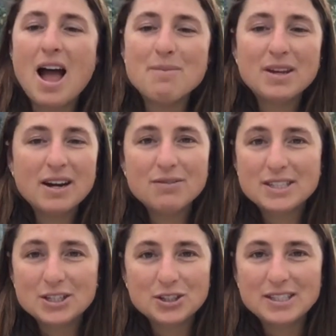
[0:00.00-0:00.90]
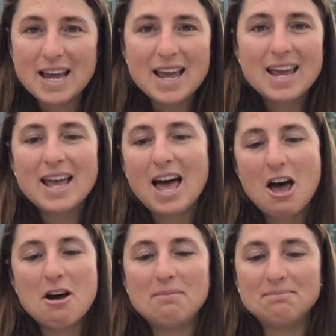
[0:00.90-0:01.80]
I'm there every single day.
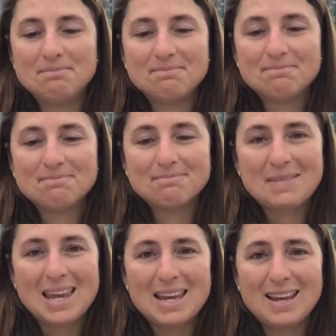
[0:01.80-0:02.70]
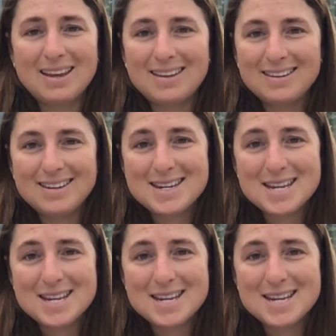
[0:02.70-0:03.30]
And